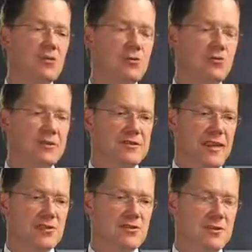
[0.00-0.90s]
hurdle is
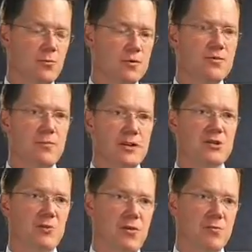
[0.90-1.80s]
actually, with the
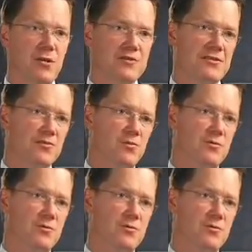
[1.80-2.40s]
benchmark process,